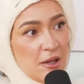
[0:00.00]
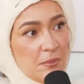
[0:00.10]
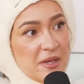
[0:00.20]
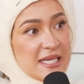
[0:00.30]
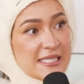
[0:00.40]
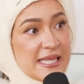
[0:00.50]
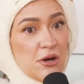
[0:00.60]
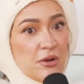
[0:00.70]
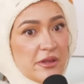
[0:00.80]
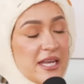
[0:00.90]
because they
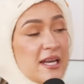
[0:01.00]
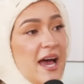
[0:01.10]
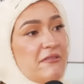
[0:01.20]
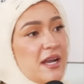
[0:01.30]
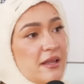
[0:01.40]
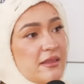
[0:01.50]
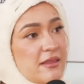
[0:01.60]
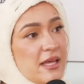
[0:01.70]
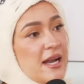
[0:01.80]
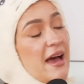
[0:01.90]
don't, they didn't have that,
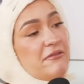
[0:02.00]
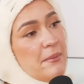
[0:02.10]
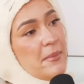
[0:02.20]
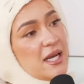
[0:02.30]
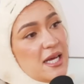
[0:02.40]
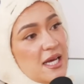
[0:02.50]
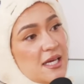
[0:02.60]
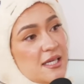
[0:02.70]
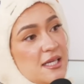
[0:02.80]
they didn't have that money.